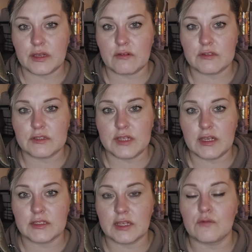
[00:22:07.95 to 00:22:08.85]
else
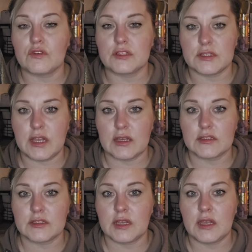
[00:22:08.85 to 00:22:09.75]
next, like what's next.
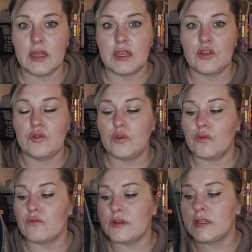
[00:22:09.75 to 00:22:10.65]
You
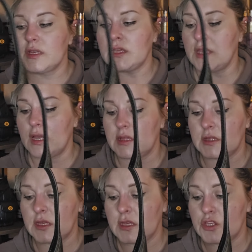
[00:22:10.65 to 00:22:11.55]
don't really get
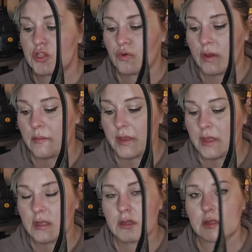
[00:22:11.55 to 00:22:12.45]
the enjoyment.
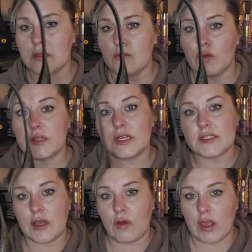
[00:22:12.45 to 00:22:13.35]
Well, that's
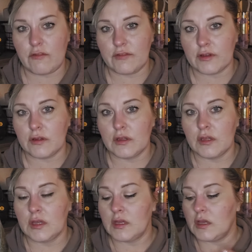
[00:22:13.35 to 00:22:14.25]
how I feel,
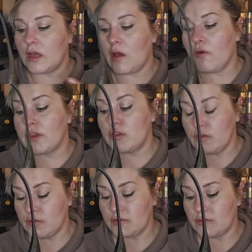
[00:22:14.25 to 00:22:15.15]
how I
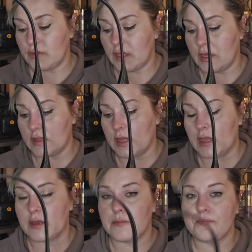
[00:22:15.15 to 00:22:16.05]
used to get. Like,
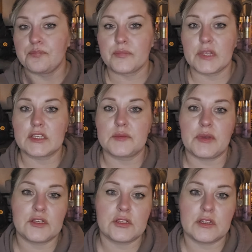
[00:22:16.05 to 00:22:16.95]

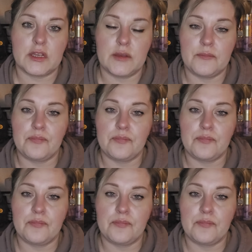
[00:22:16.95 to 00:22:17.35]
especially,